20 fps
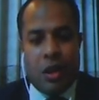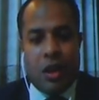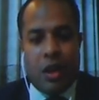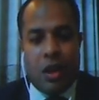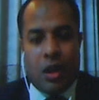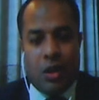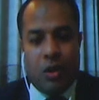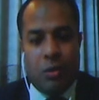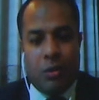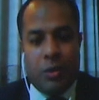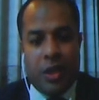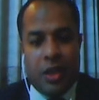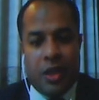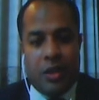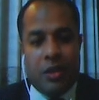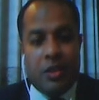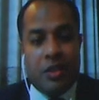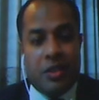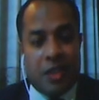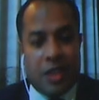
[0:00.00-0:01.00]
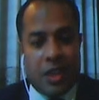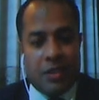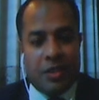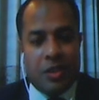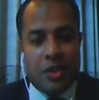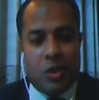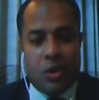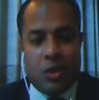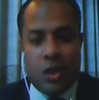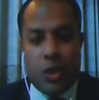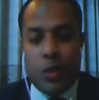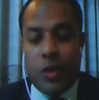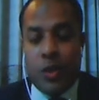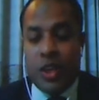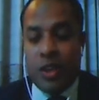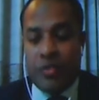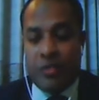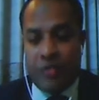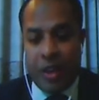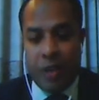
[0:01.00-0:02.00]
I will be discussing on
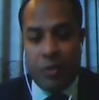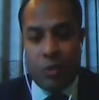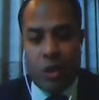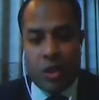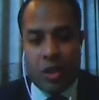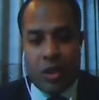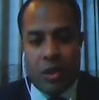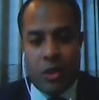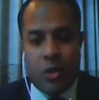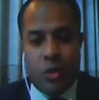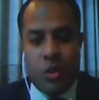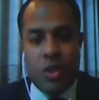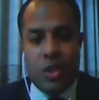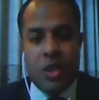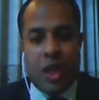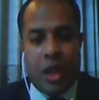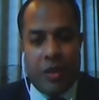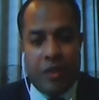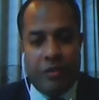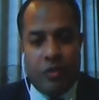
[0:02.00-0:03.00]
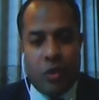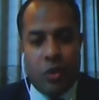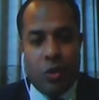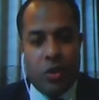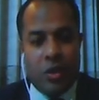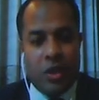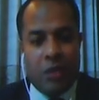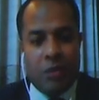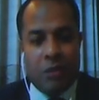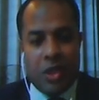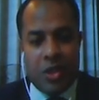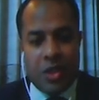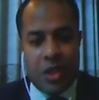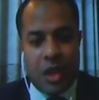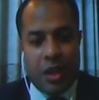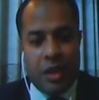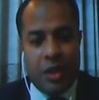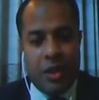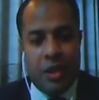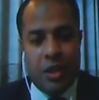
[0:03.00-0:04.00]
theoretical framework, which I followed in my
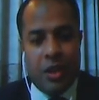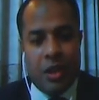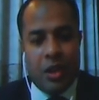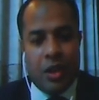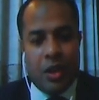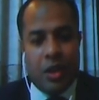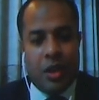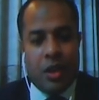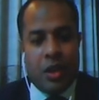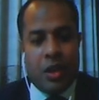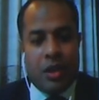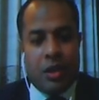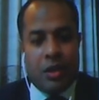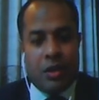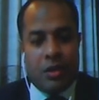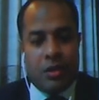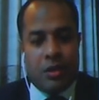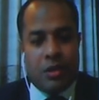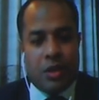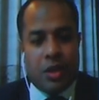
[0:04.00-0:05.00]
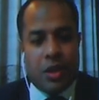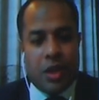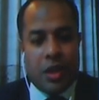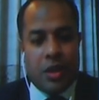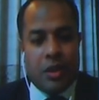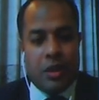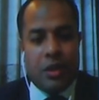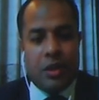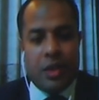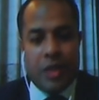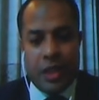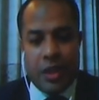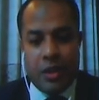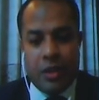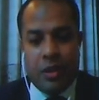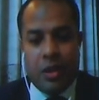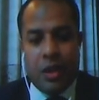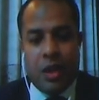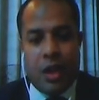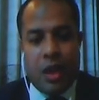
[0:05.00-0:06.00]
study. And
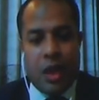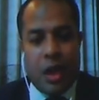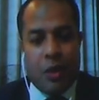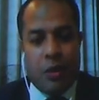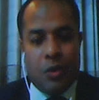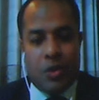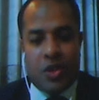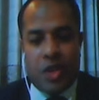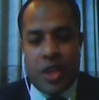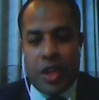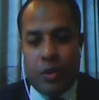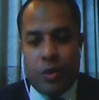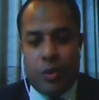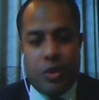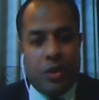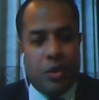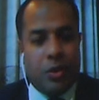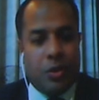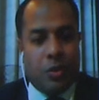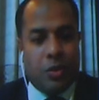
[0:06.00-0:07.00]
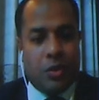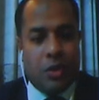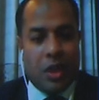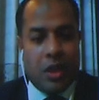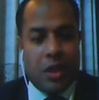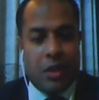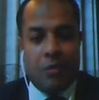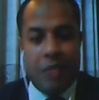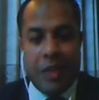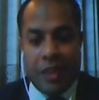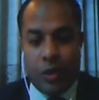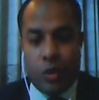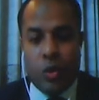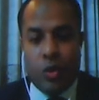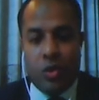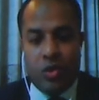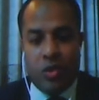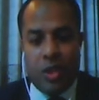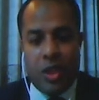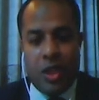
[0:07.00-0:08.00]
then I will share with you the
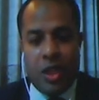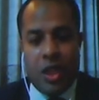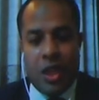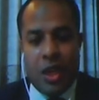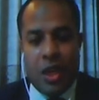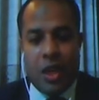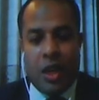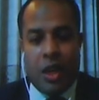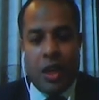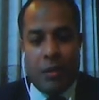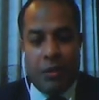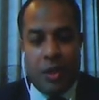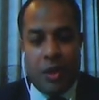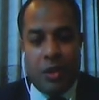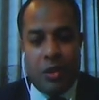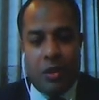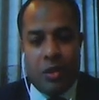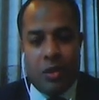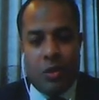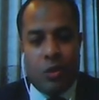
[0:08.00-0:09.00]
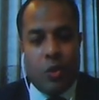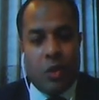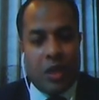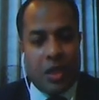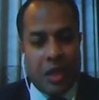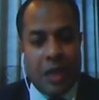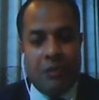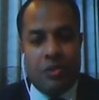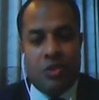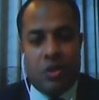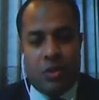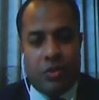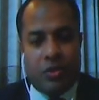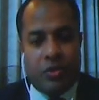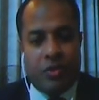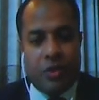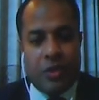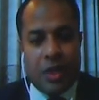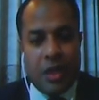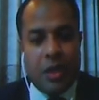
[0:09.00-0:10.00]
methodology. I mean, what types of
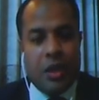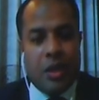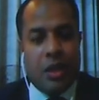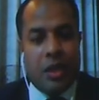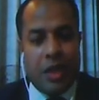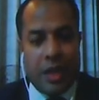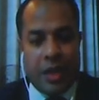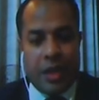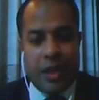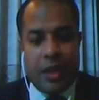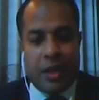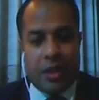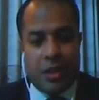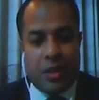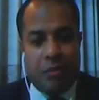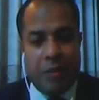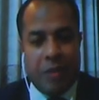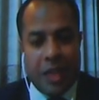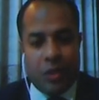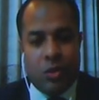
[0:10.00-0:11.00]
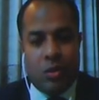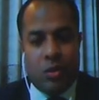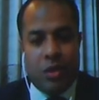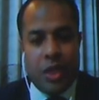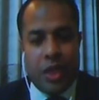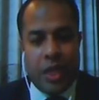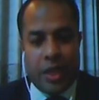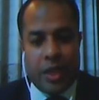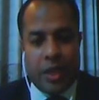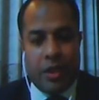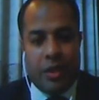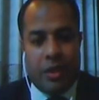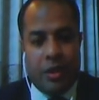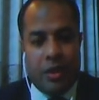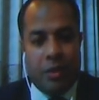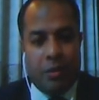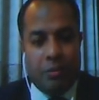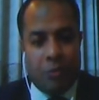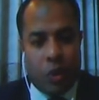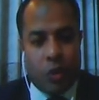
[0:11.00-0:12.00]
data collection method that I
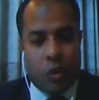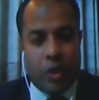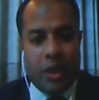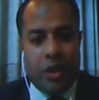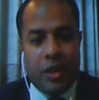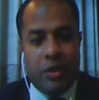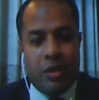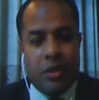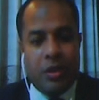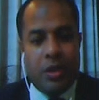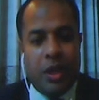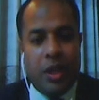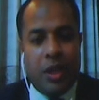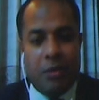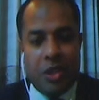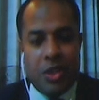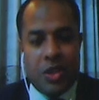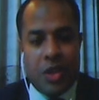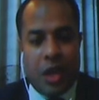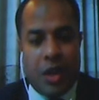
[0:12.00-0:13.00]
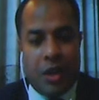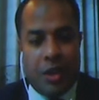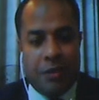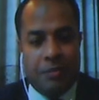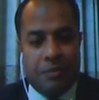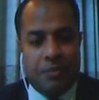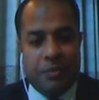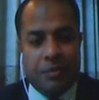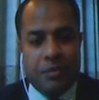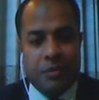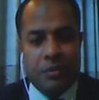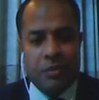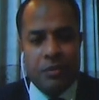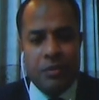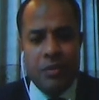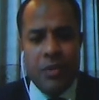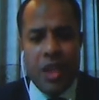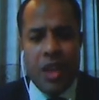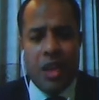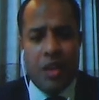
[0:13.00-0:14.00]
employed in my study.
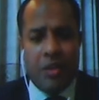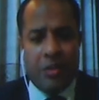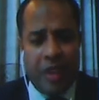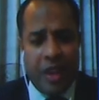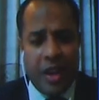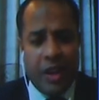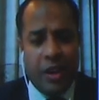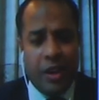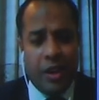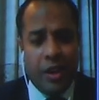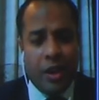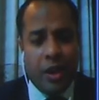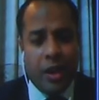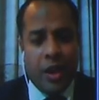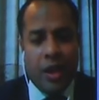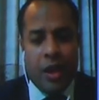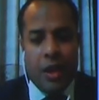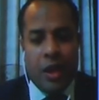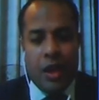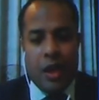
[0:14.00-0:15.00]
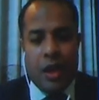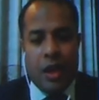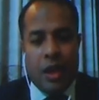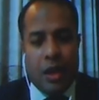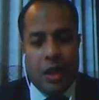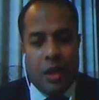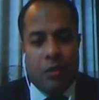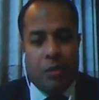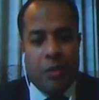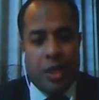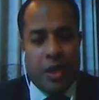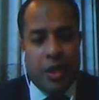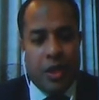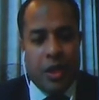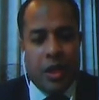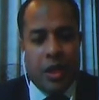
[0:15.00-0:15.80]
And finally, I will